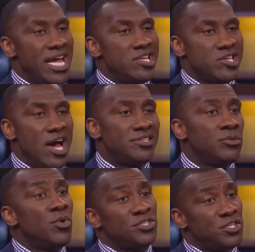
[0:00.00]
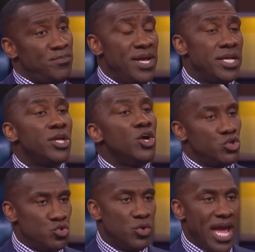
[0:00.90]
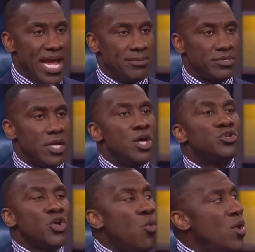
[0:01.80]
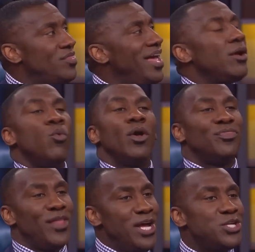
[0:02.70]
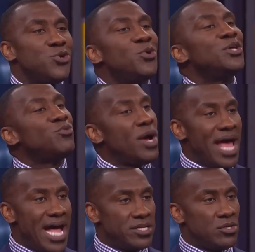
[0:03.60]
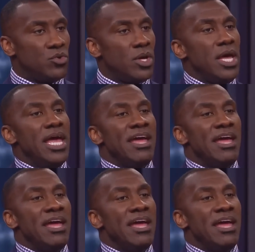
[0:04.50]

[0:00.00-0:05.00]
Lane Johnson was suspended 2 games. So what they do is what I do.